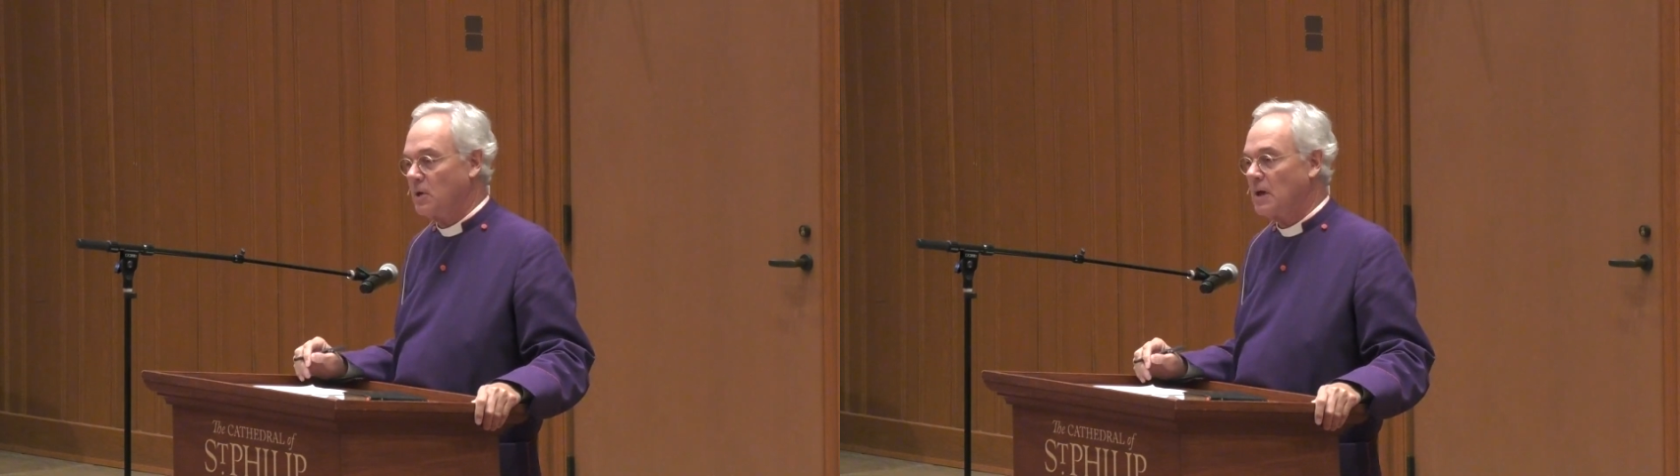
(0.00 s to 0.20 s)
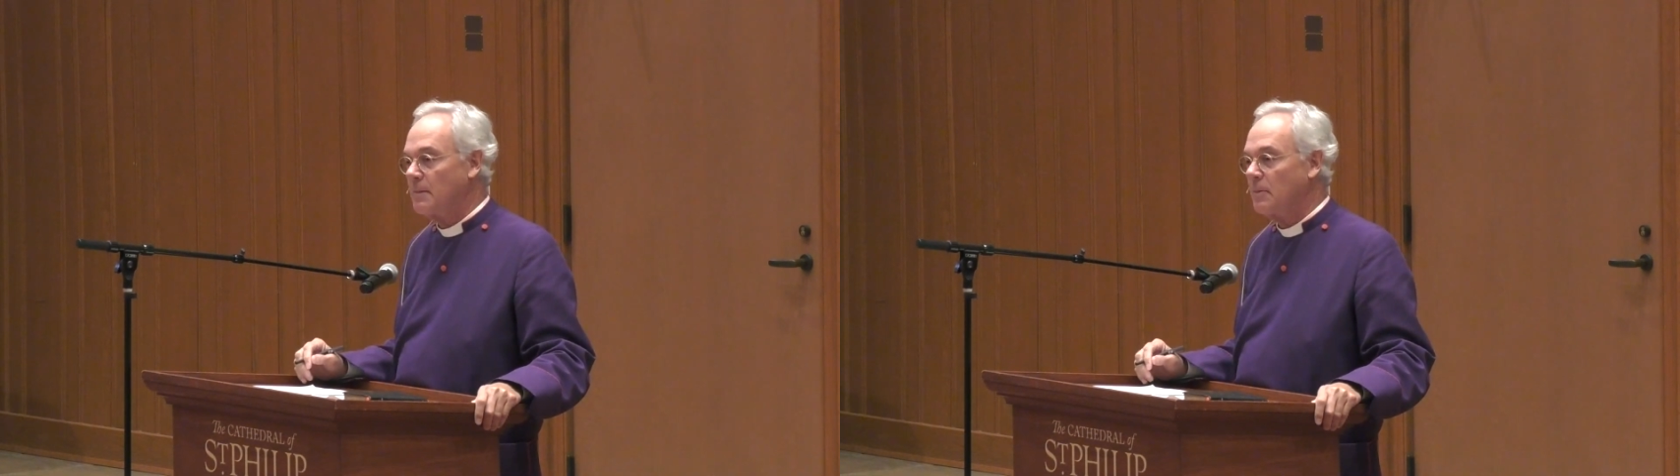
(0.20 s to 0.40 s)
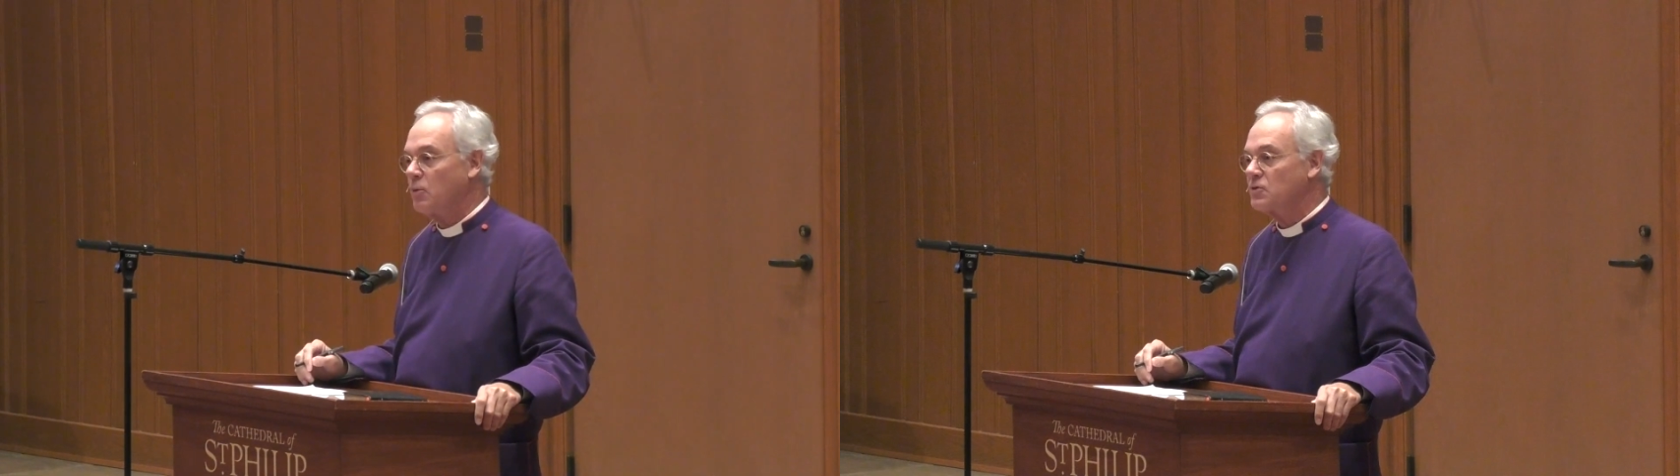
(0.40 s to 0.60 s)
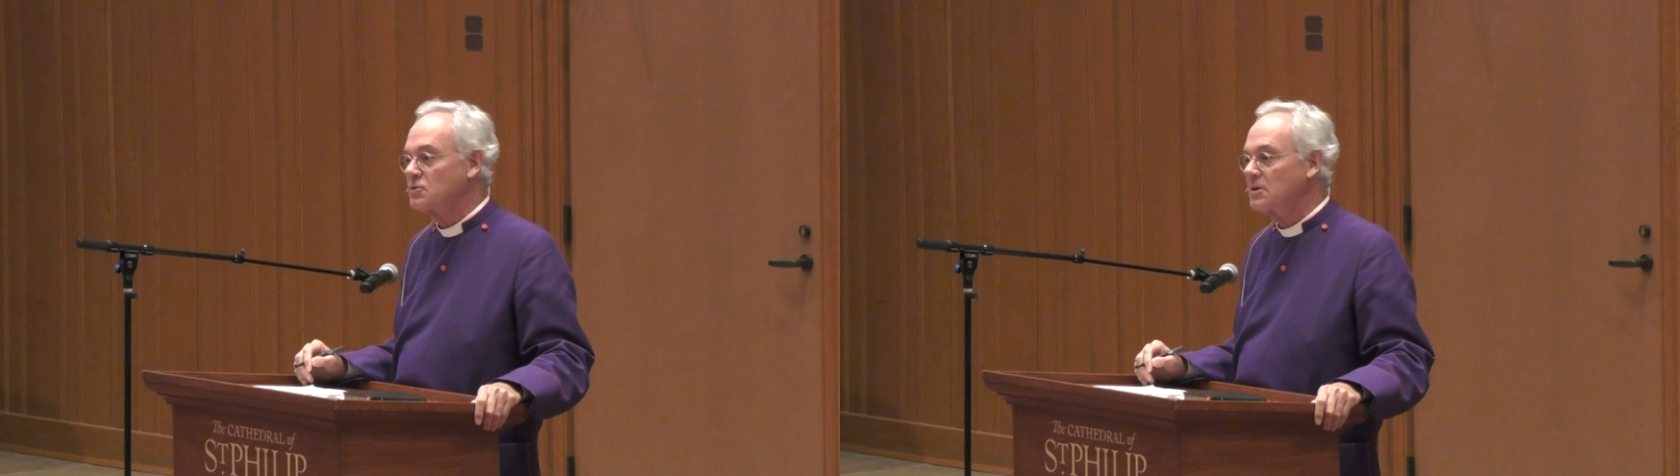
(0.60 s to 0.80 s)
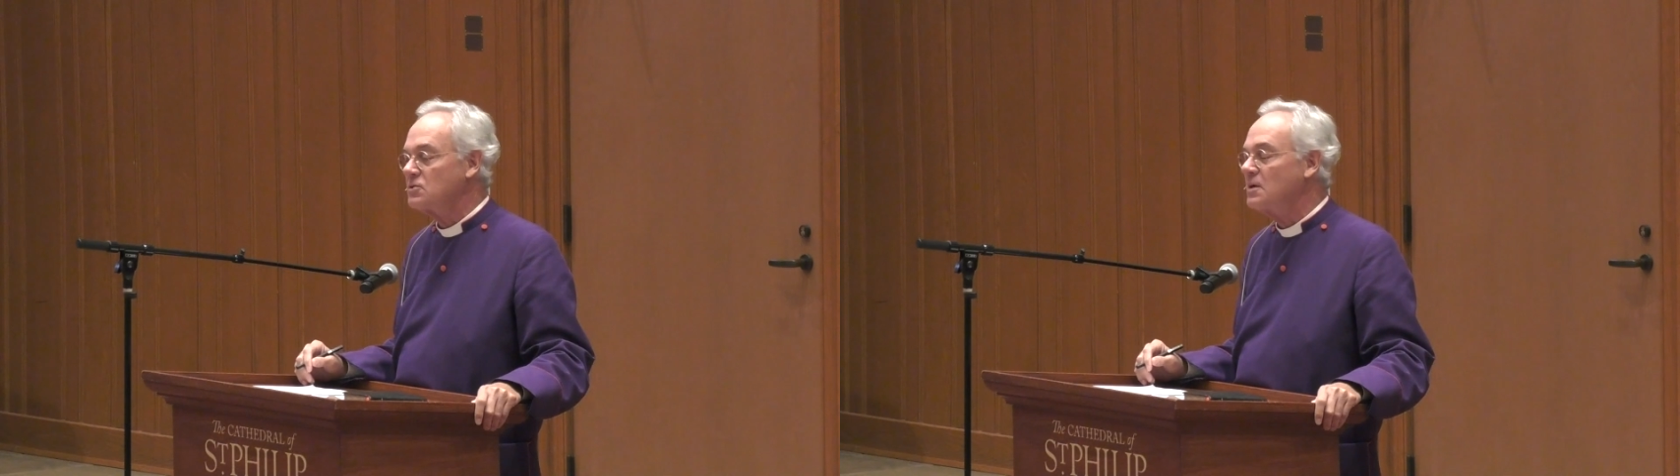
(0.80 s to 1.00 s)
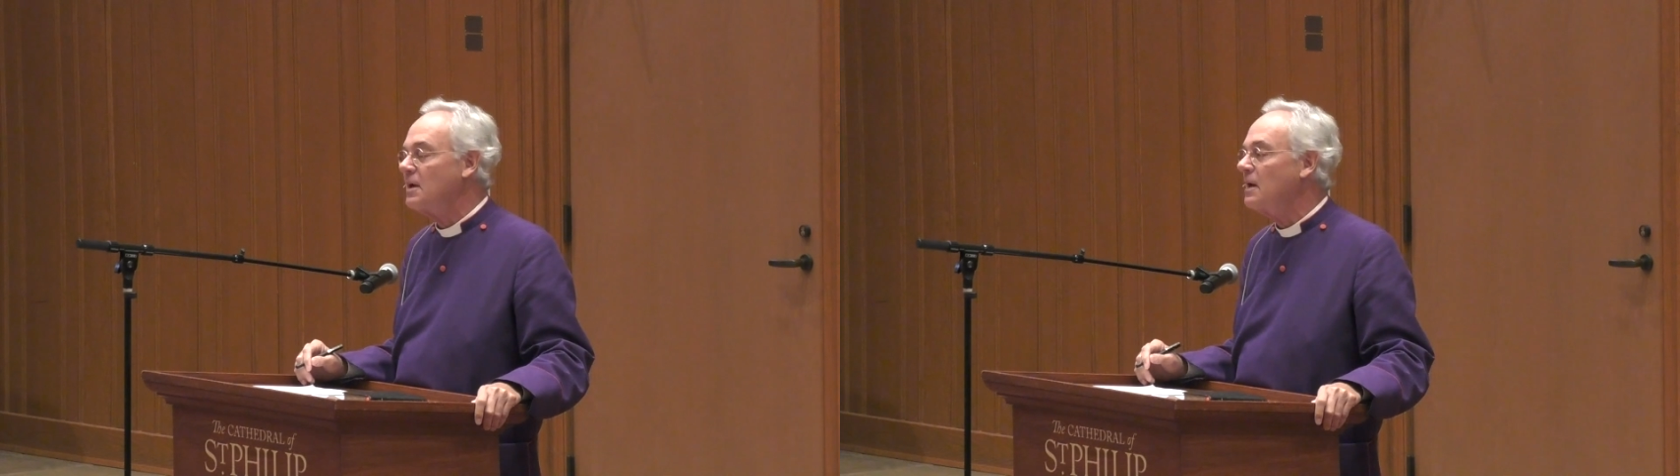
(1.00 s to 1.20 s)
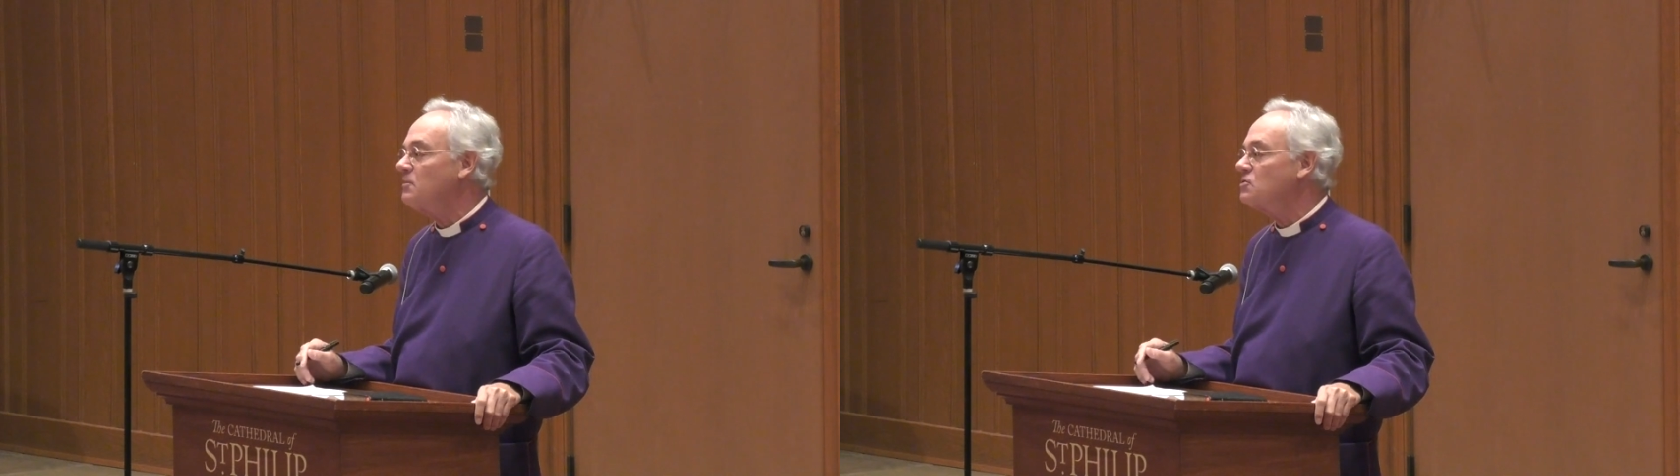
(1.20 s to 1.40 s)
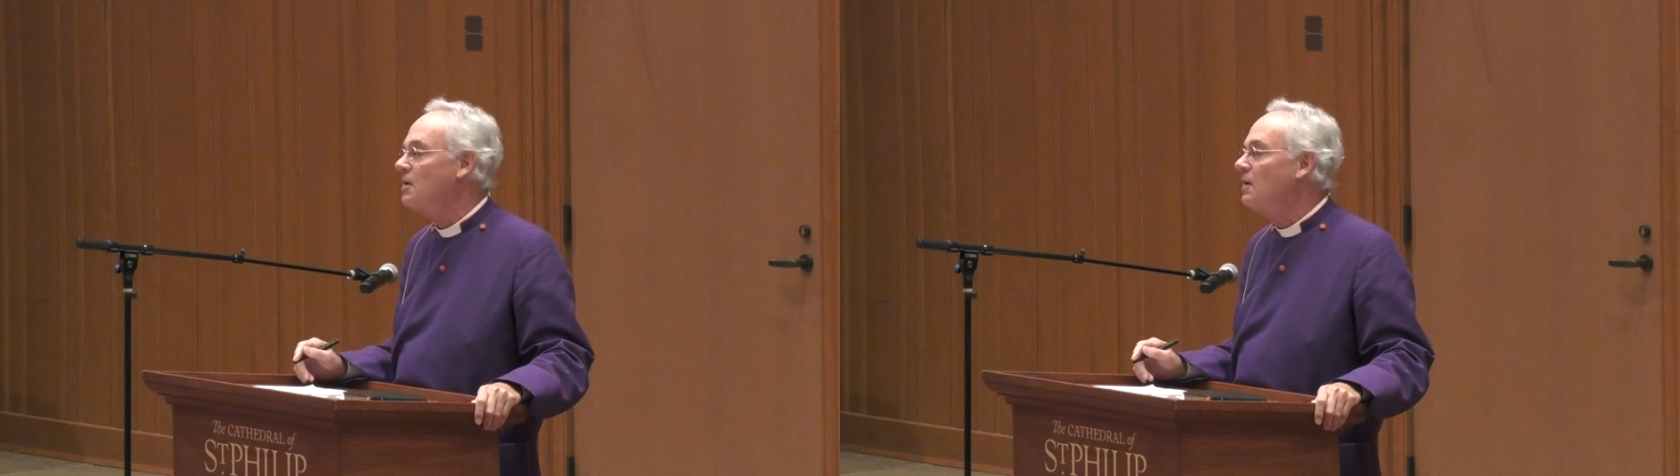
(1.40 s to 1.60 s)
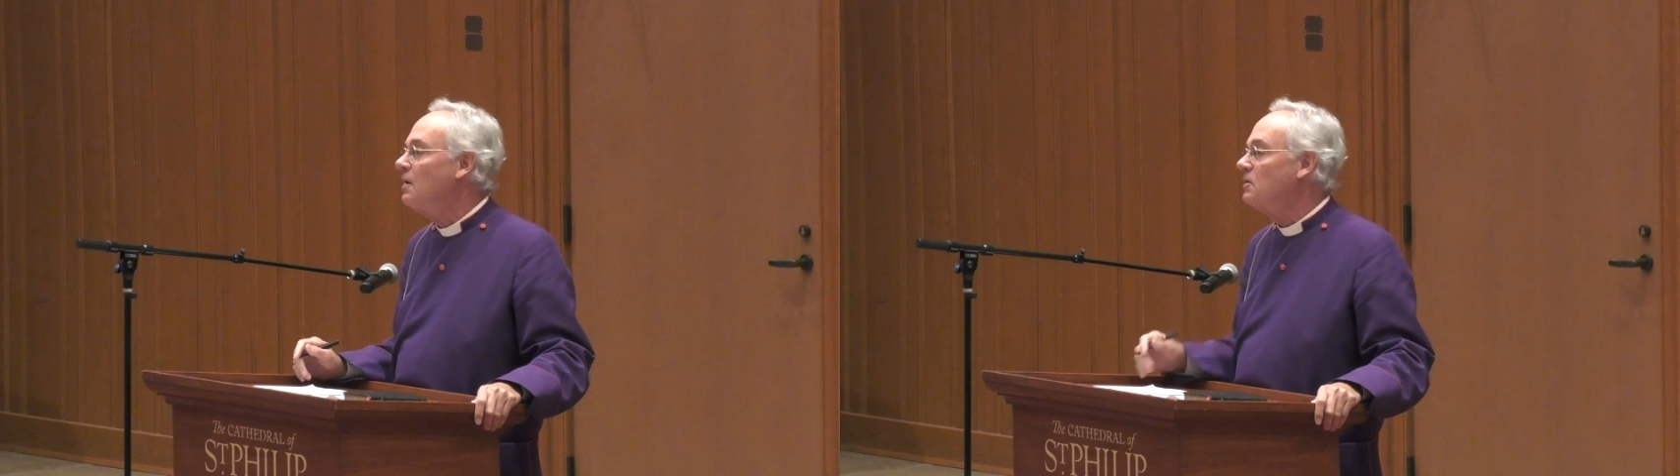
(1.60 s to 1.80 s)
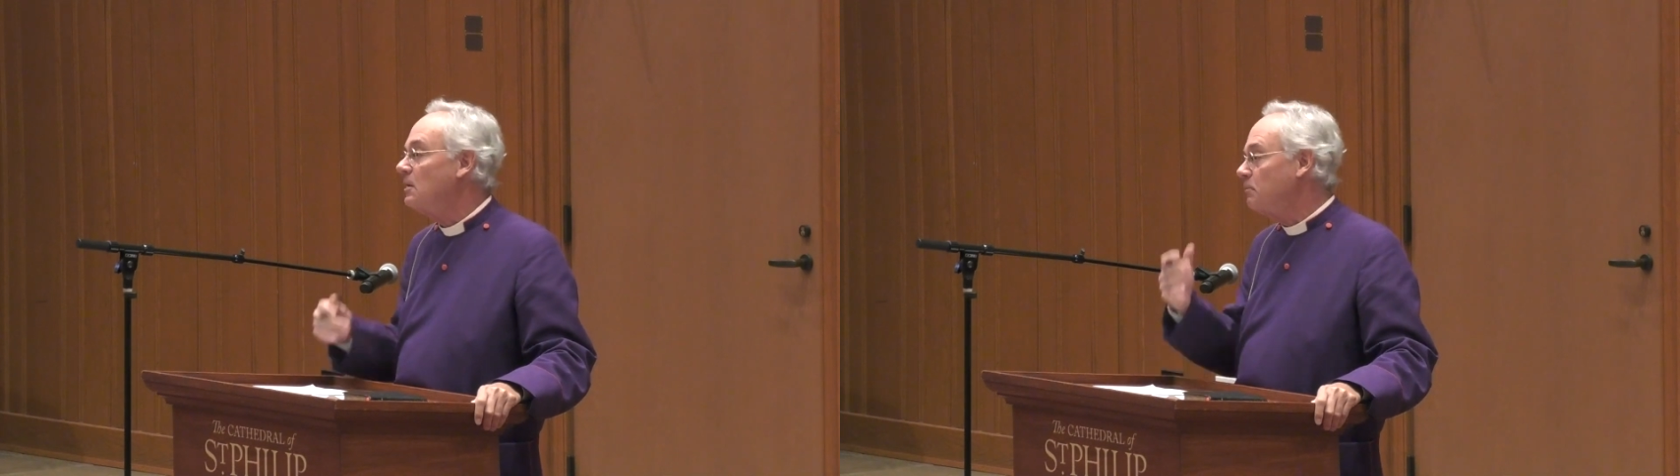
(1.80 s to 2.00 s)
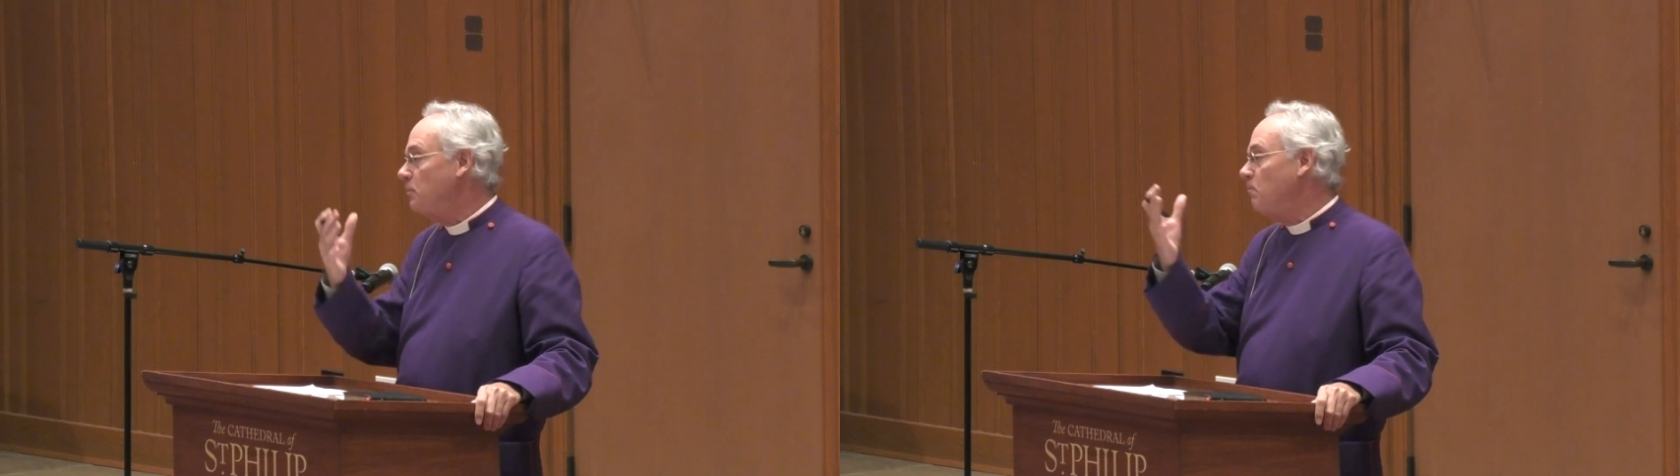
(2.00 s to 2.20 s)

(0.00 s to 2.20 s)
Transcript: We come up with six names that